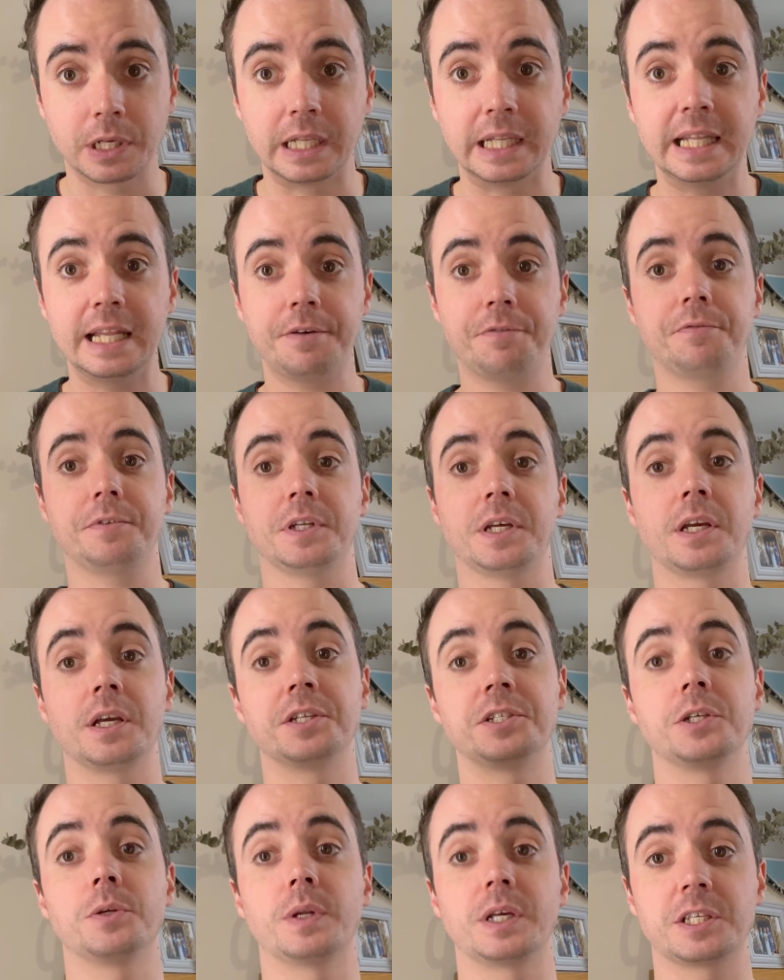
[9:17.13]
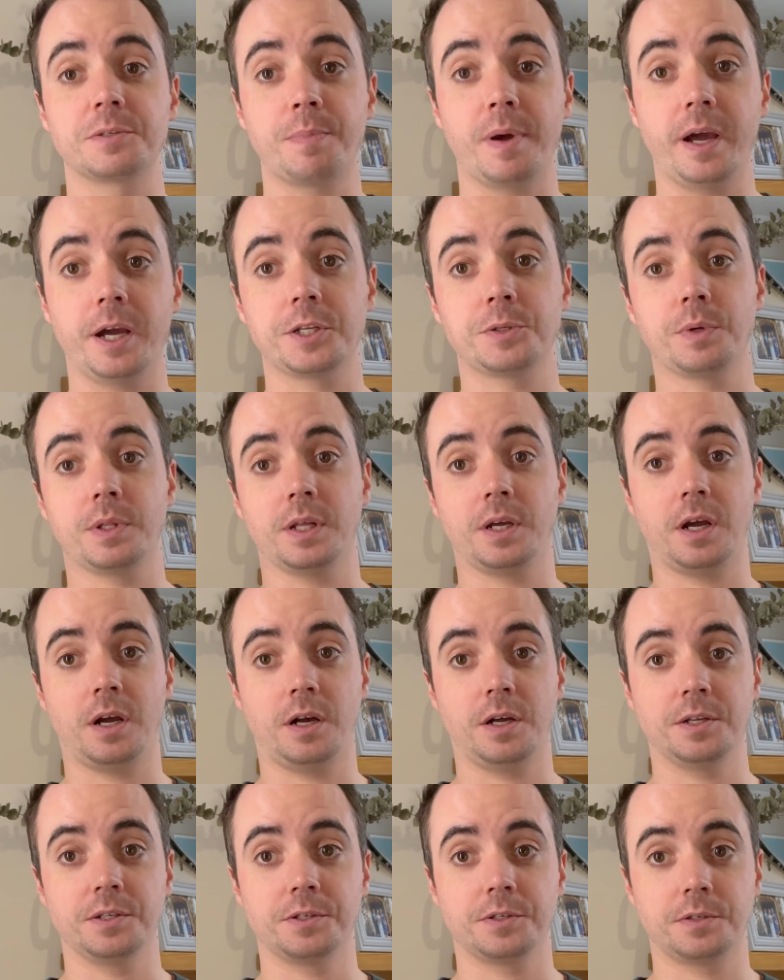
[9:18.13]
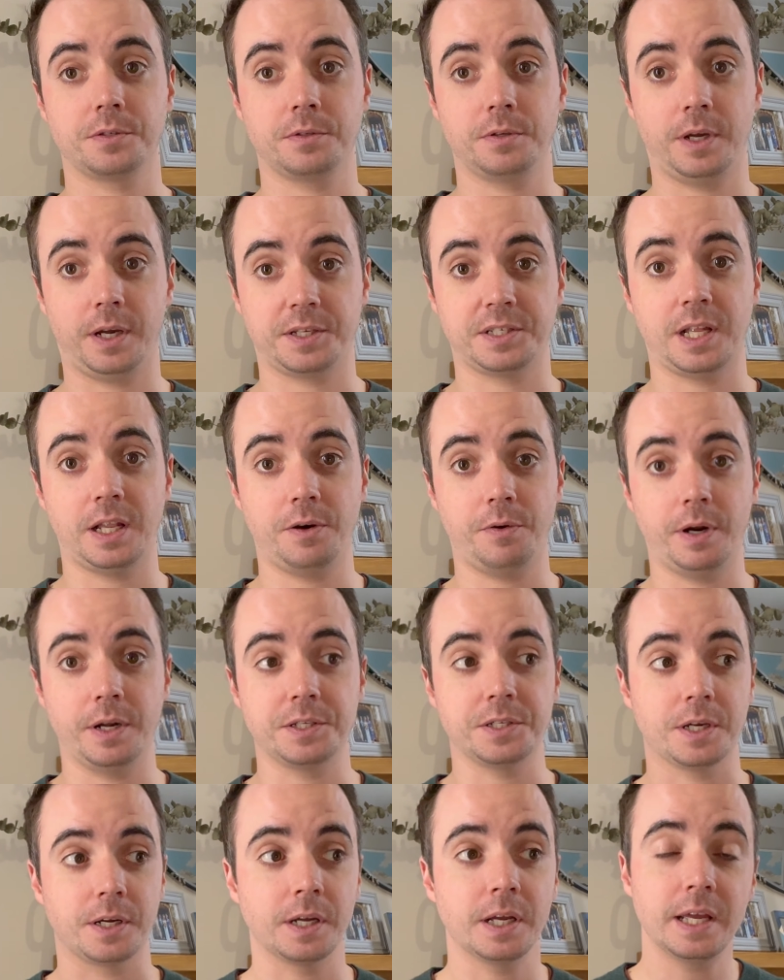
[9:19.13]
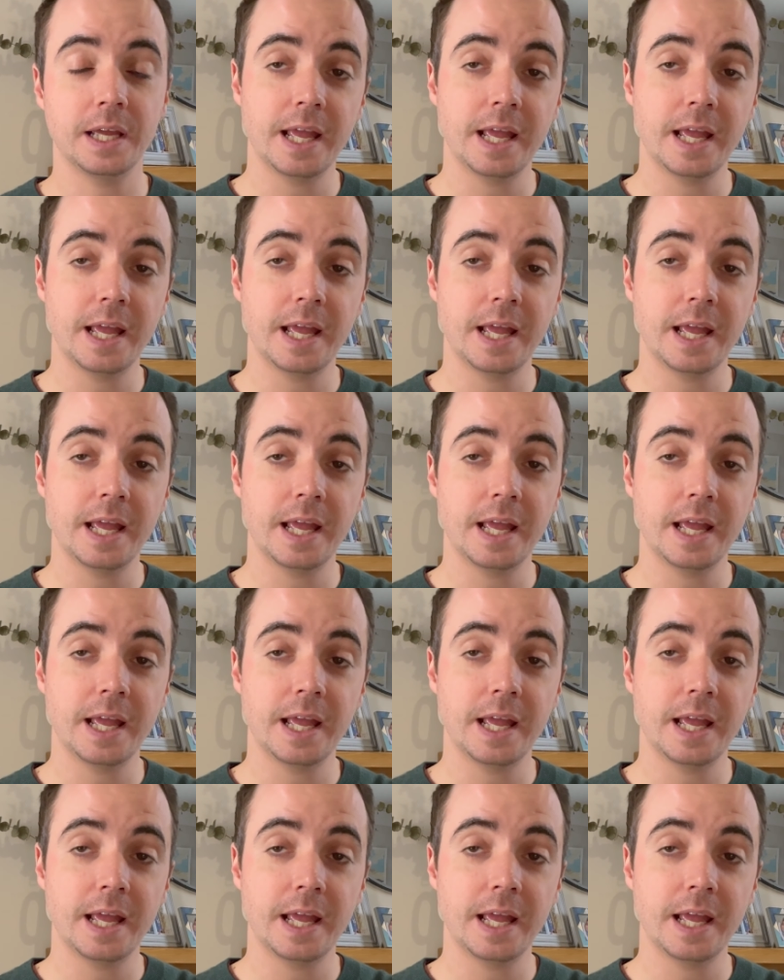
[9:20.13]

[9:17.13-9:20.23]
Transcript: lifting as you'd expect when the car's accelerating,